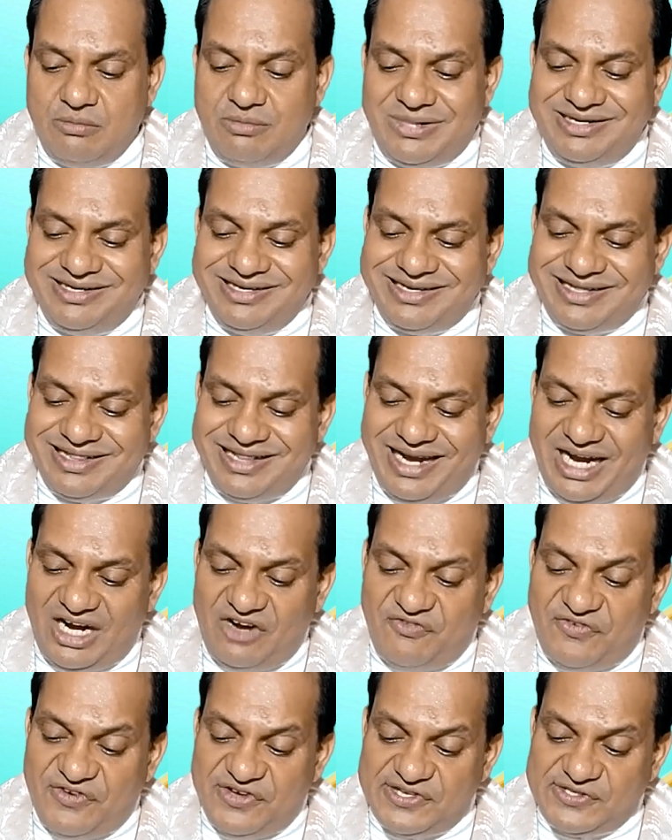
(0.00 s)
but
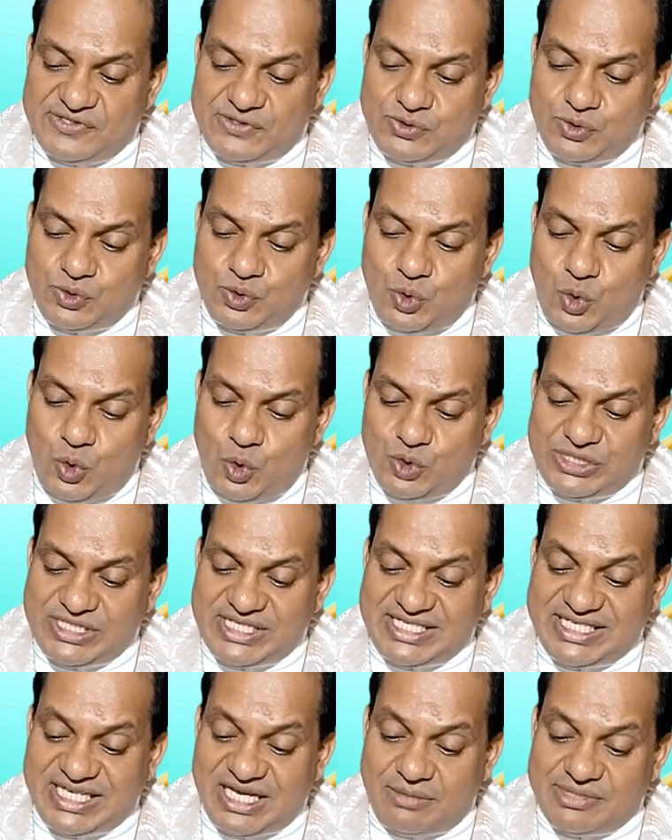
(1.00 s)
declared first to those
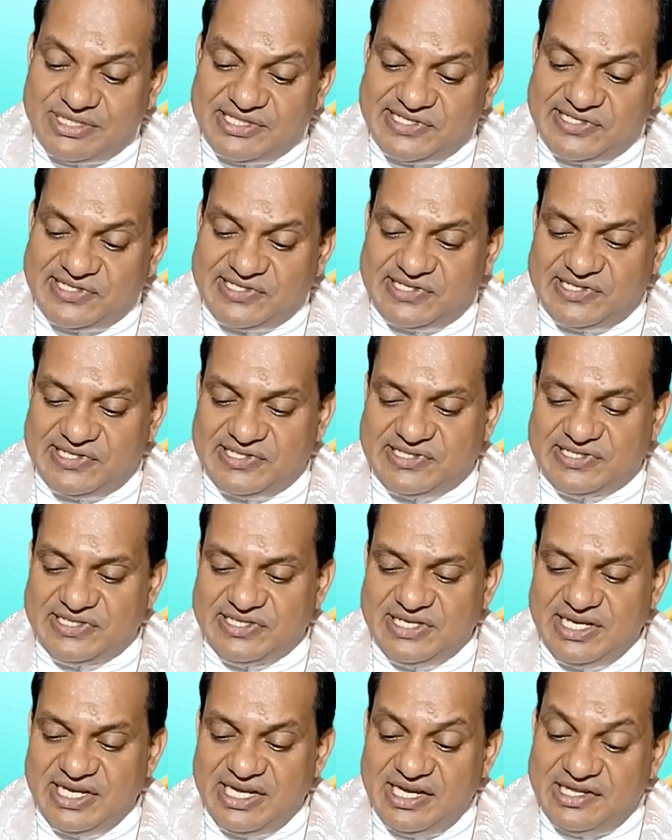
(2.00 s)
in Damascus,